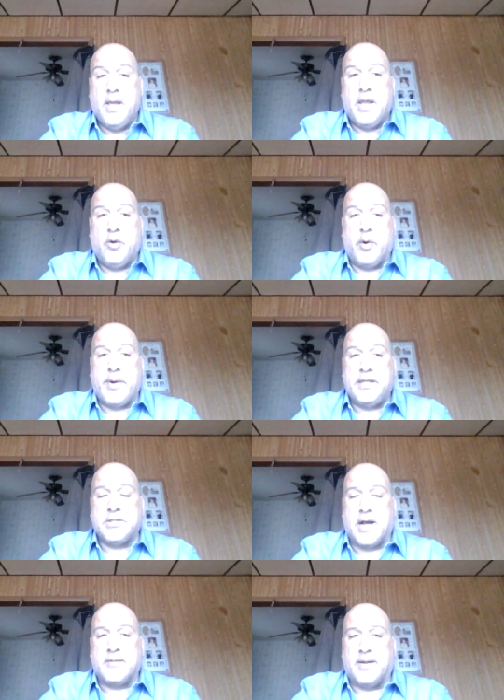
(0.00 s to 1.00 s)
we already
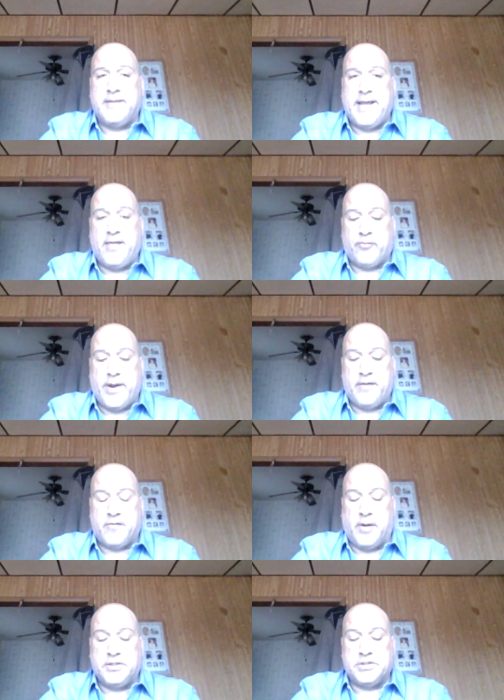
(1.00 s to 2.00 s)
talked about the 8th race,
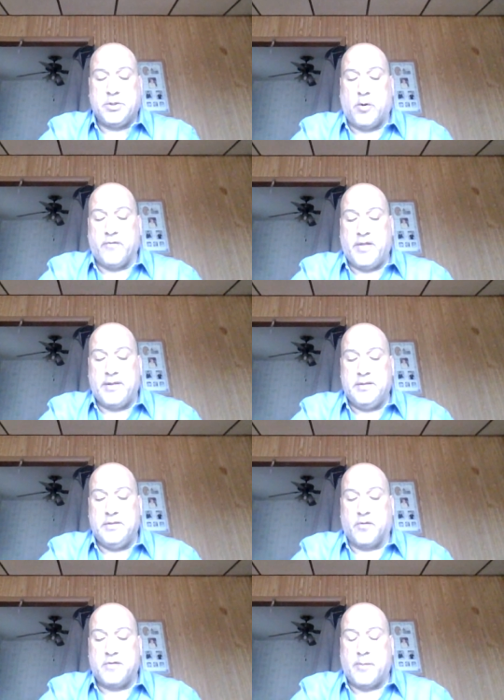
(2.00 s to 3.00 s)
so I'll just go over
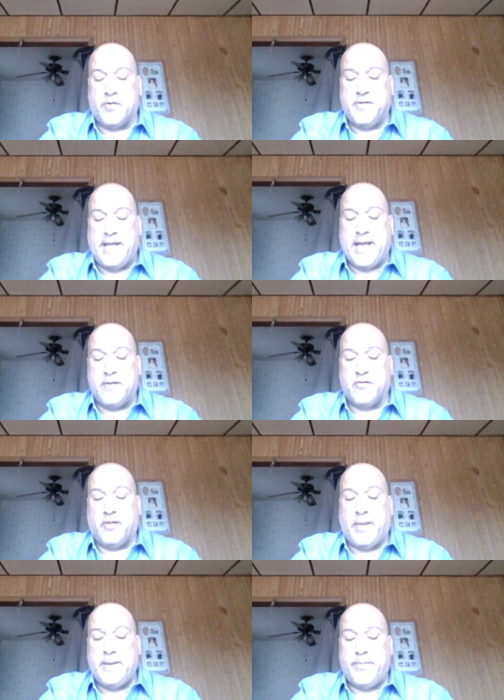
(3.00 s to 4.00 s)
those numbers again. So
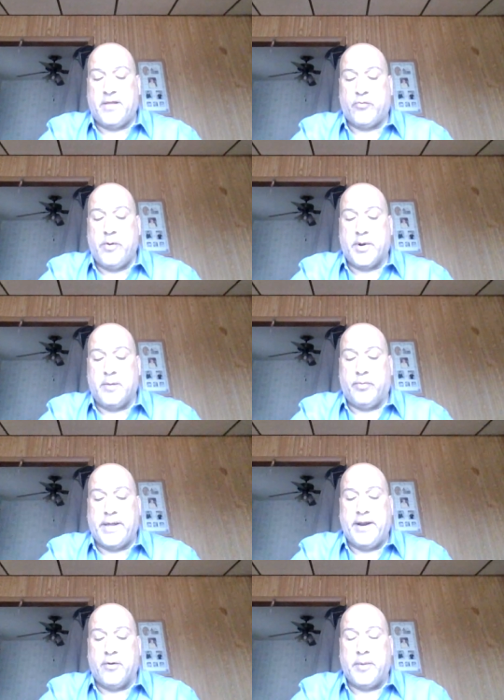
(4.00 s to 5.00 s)
the late pick 3 we're going to
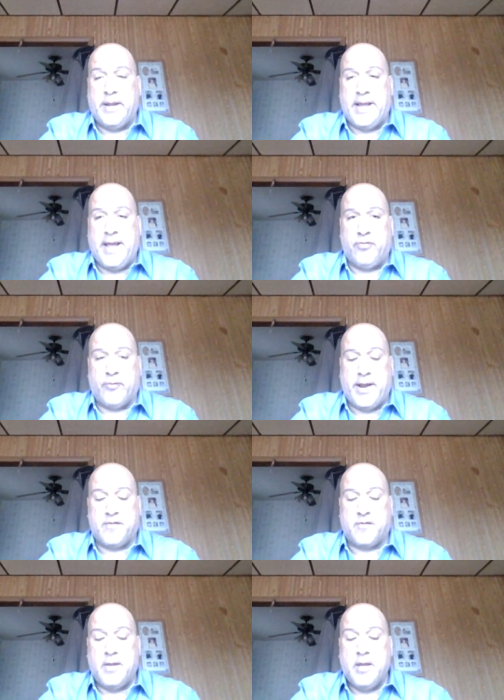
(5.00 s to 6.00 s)
play here in the 8th
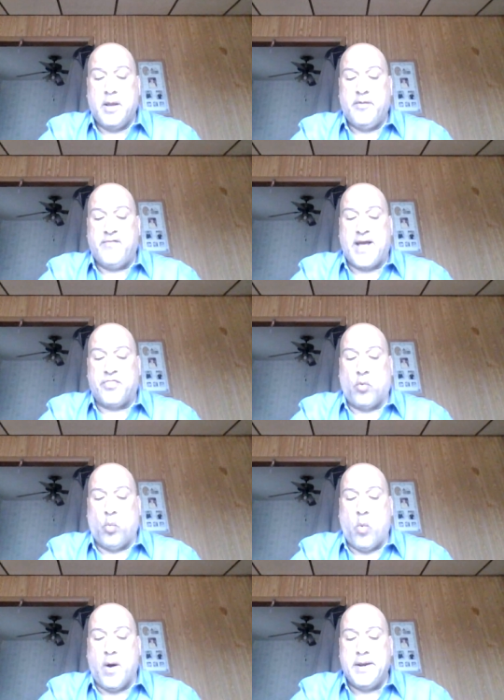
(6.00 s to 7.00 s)
race. We've got the
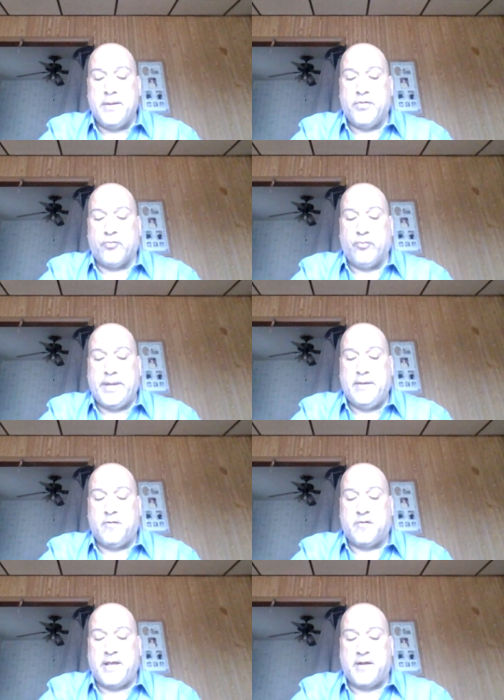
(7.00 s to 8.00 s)
1, 3,
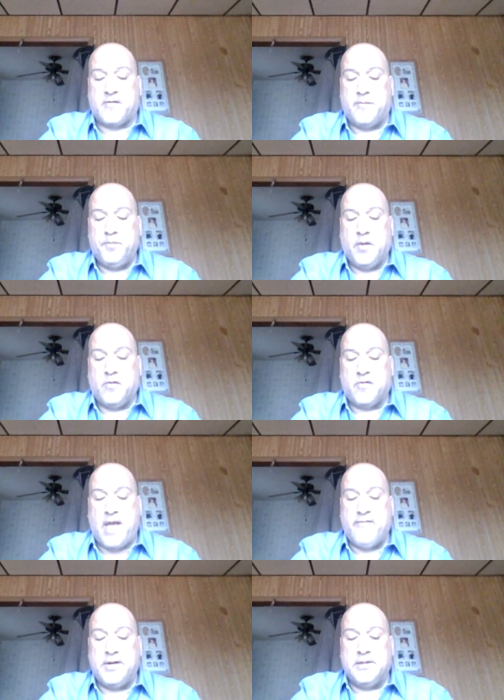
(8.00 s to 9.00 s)
6,
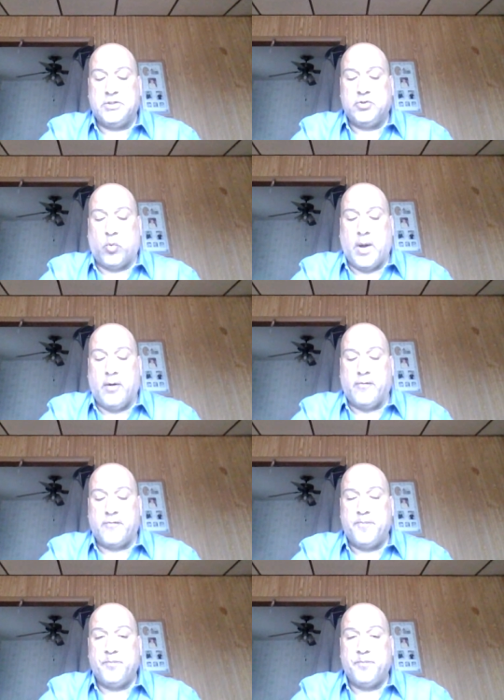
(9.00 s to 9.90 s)
7, 12.